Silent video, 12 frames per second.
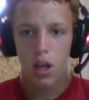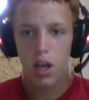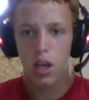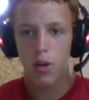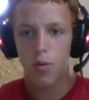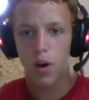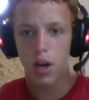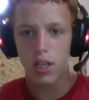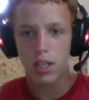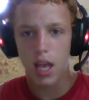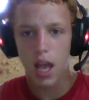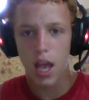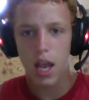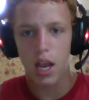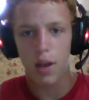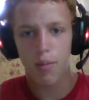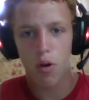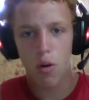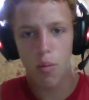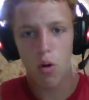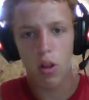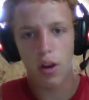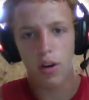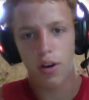he was a Pro
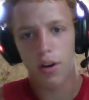Bowler